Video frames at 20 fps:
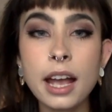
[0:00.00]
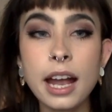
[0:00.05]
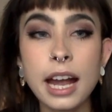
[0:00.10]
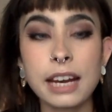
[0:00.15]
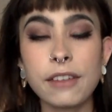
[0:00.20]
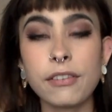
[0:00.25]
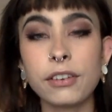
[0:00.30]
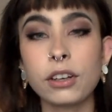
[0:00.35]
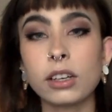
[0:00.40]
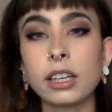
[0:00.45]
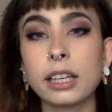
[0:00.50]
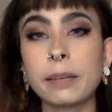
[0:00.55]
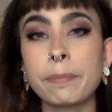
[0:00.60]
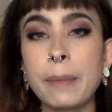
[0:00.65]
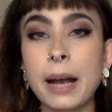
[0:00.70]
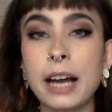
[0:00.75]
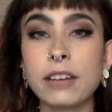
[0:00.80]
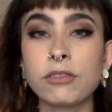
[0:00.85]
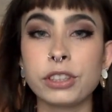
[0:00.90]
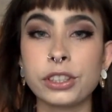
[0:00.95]
and if I got like
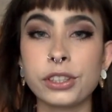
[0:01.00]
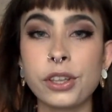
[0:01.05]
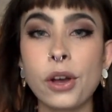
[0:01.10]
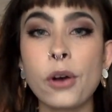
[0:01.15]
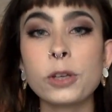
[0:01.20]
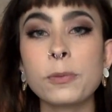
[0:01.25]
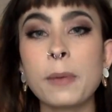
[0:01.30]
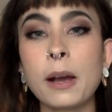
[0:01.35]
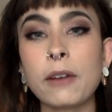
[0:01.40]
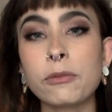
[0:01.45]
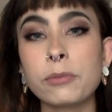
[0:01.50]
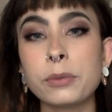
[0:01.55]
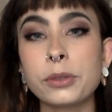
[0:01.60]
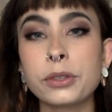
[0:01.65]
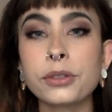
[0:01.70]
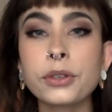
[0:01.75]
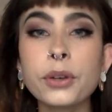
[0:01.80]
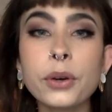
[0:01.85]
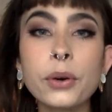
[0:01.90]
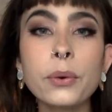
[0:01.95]
bad results back from
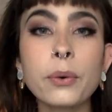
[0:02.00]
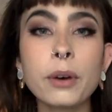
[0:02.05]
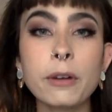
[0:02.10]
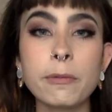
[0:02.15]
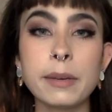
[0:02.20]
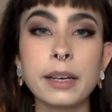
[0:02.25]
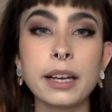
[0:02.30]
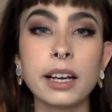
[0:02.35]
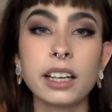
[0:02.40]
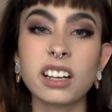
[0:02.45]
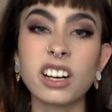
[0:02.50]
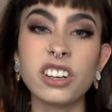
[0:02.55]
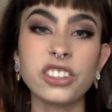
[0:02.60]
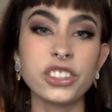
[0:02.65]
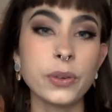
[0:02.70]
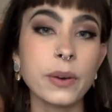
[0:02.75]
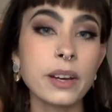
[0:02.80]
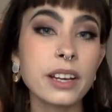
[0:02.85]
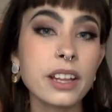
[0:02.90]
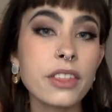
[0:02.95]
school, I'd be like, I can't
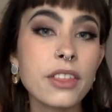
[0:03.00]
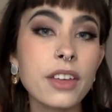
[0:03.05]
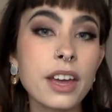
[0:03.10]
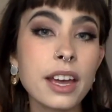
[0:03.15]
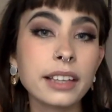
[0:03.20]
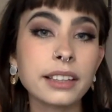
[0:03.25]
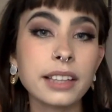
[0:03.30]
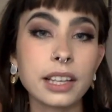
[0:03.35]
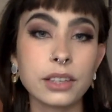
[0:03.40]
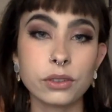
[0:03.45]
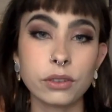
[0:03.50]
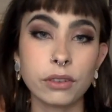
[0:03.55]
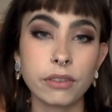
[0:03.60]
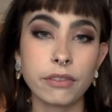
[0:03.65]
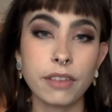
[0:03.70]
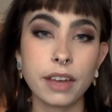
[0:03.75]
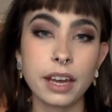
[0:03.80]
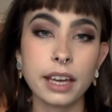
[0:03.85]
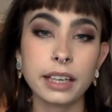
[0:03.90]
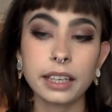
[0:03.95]
do anything, that sort of
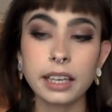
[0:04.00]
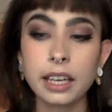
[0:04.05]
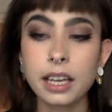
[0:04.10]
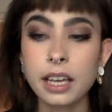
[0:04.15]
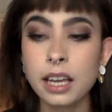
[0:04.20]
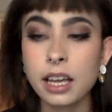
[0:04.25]
thing.